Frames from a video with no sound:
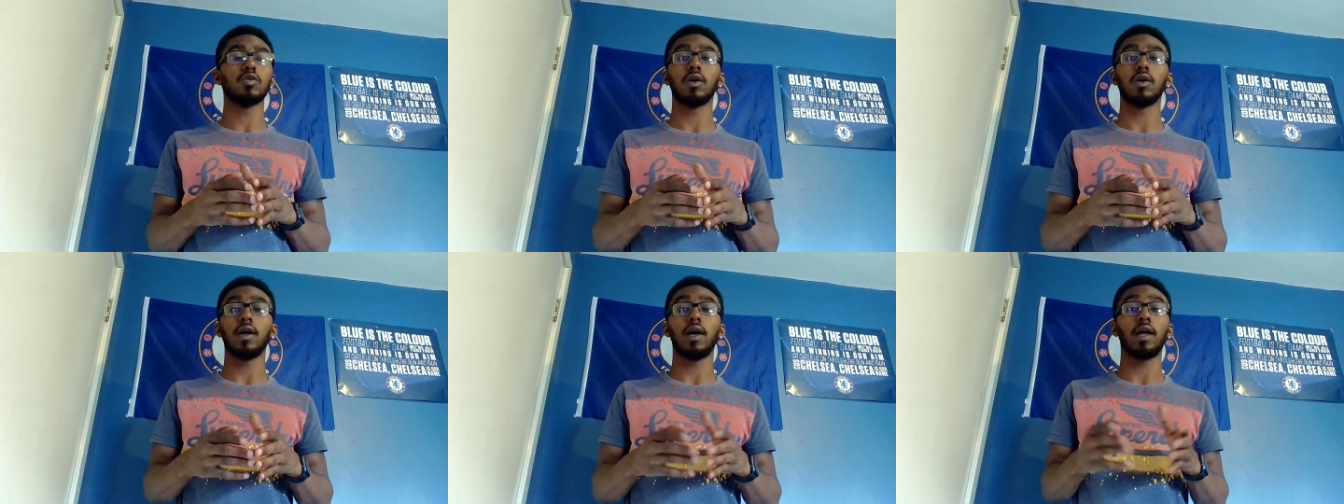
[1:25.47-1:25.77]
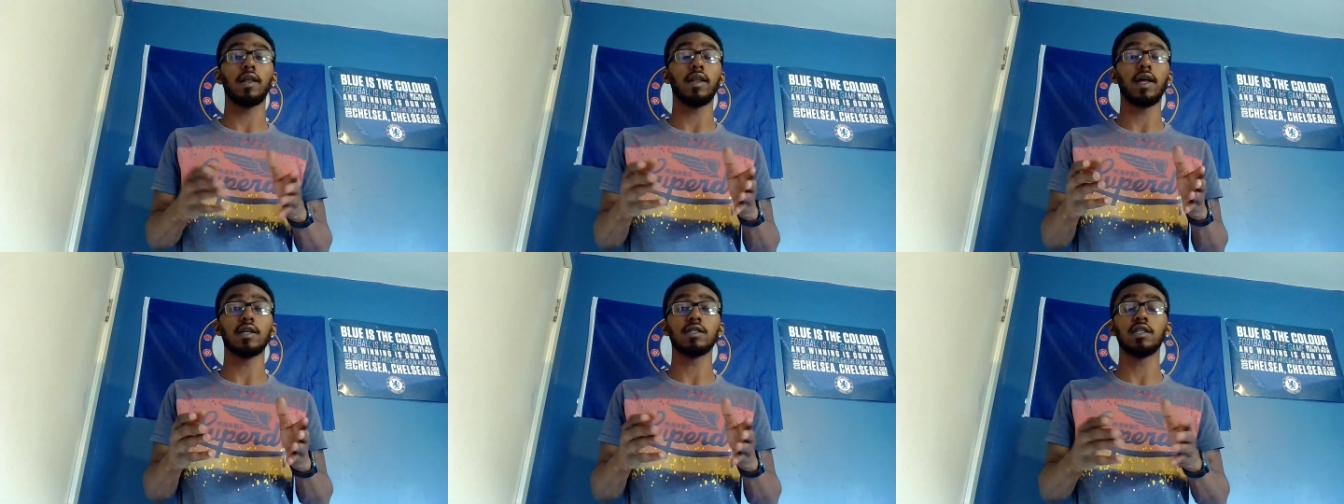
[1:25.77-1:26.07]

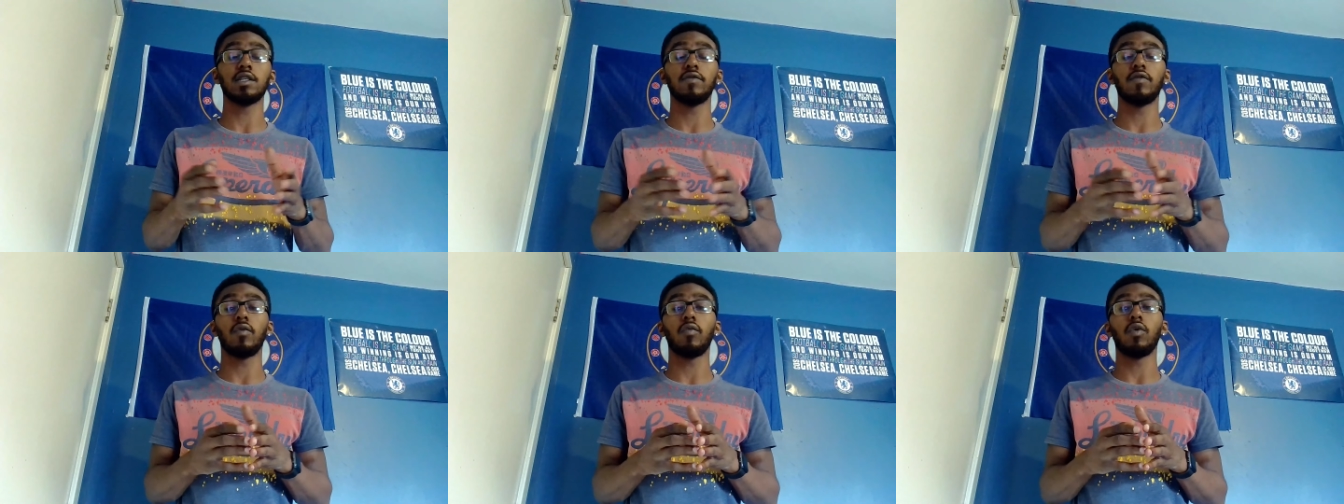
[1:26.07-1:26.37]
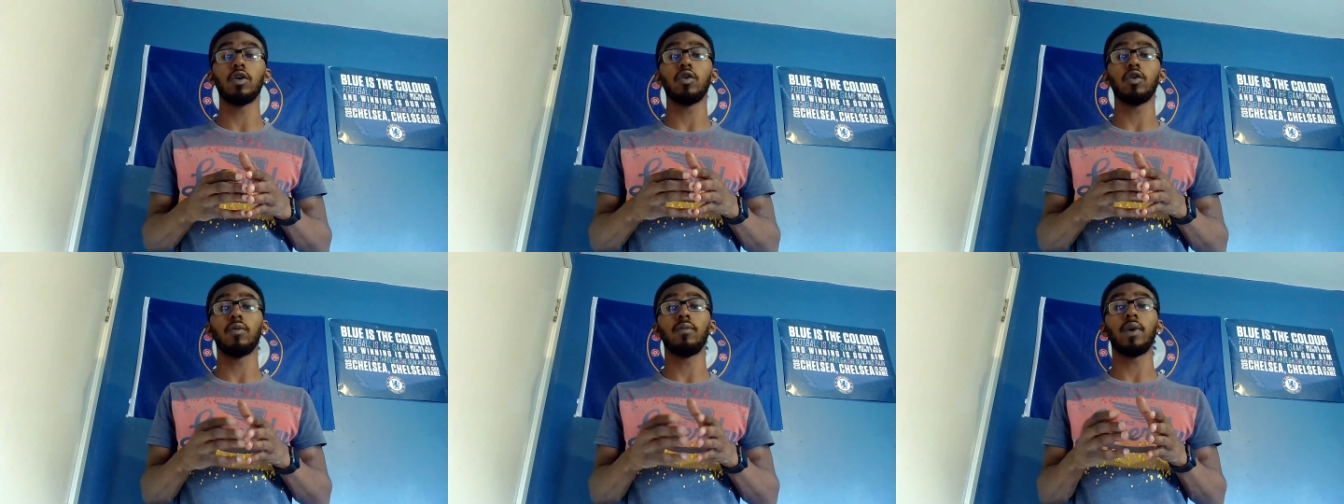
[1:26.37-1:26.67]
And that's even
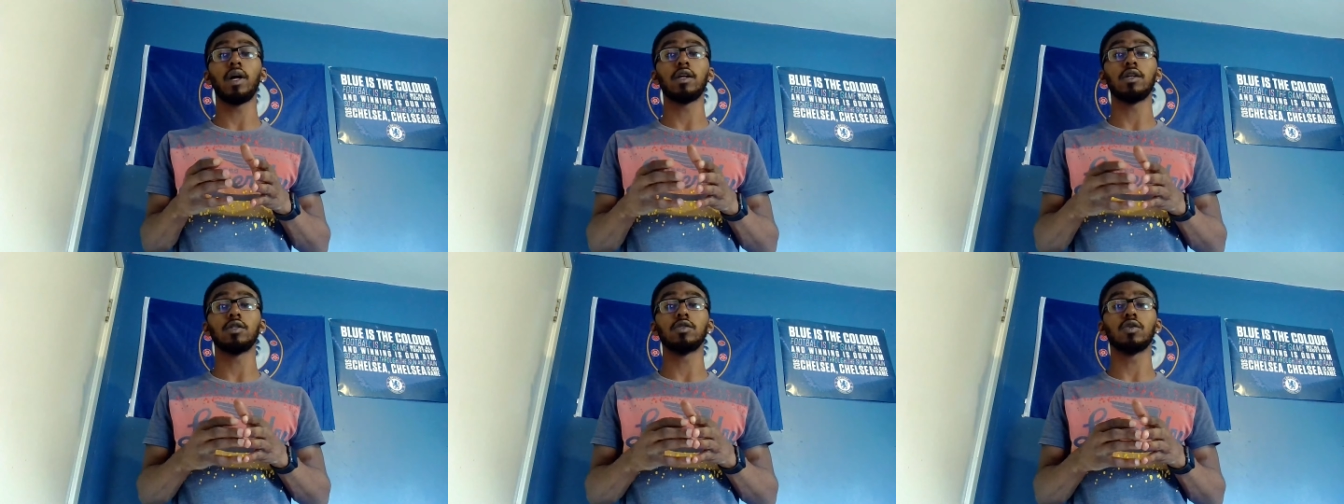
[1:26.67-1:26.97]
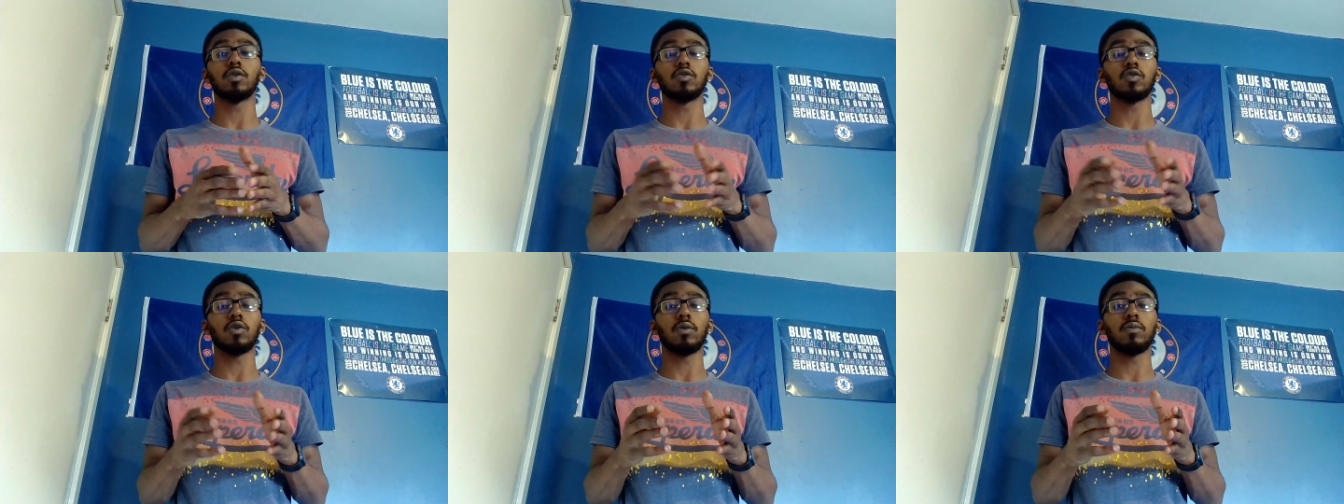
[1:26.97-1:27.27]
what your manager
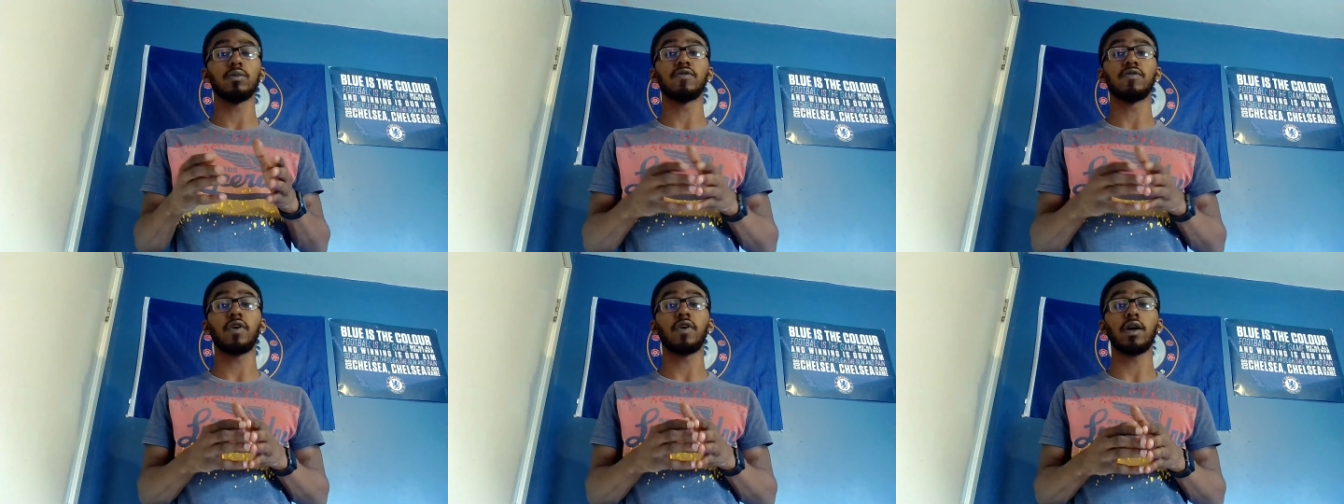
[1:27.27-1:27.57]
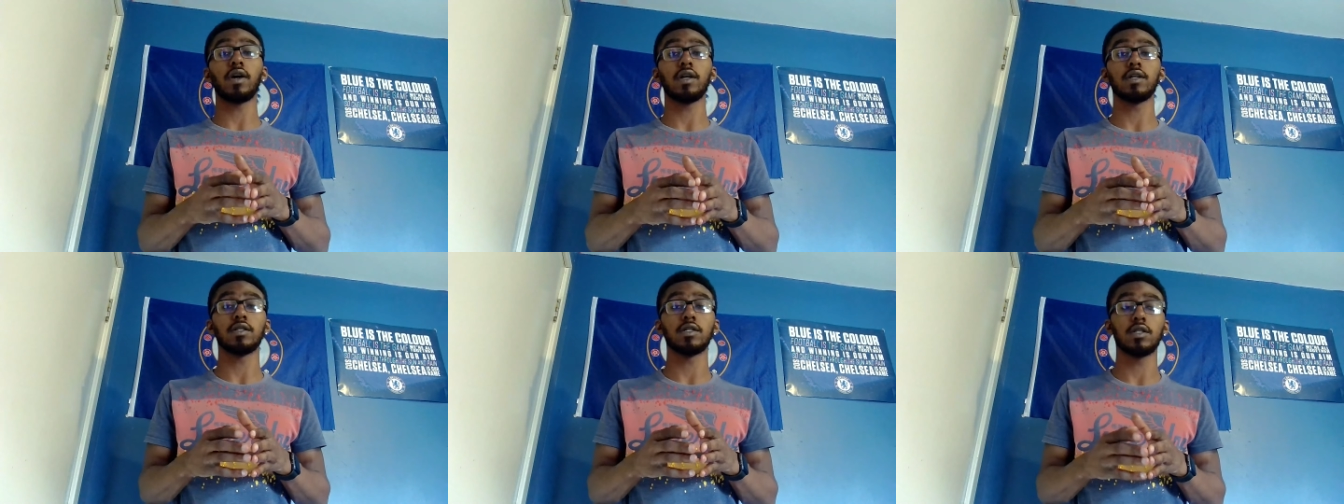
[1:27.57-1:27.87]
Thomas
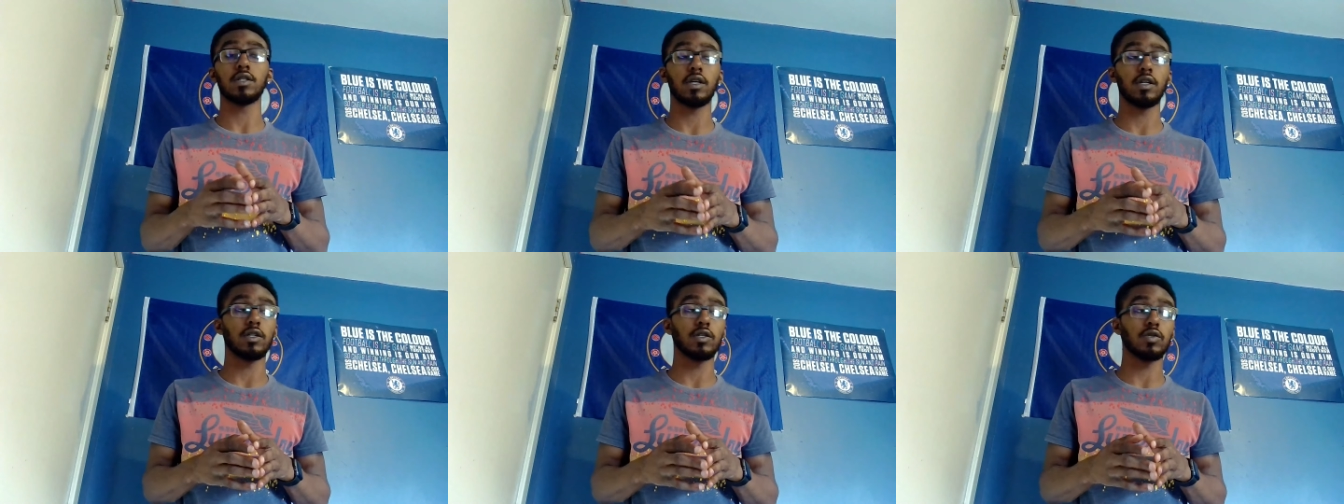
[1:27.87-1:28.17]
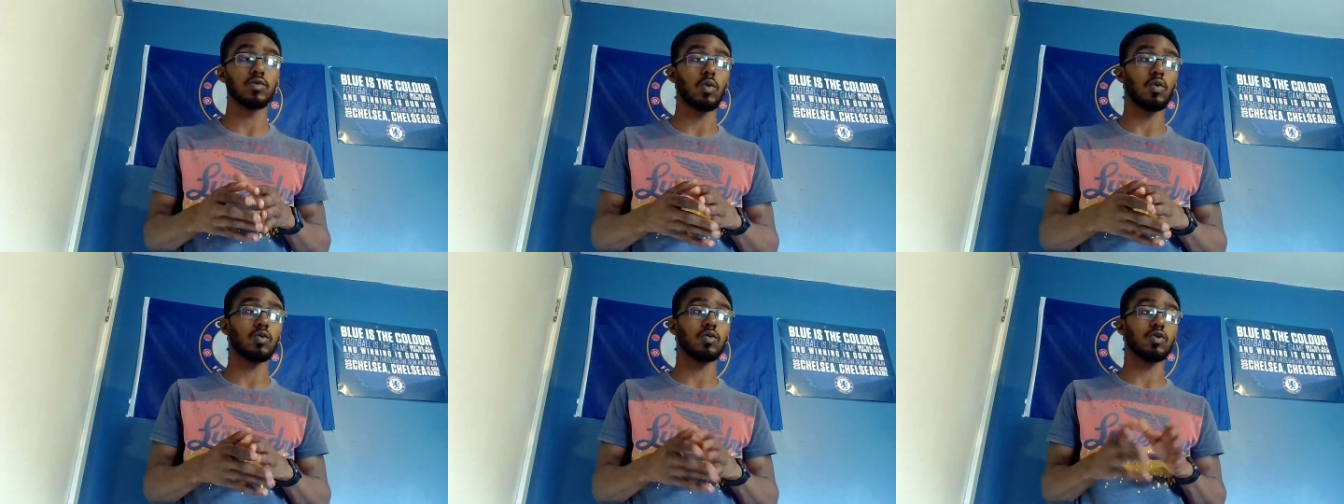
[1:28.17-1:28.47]
Frank has said as well.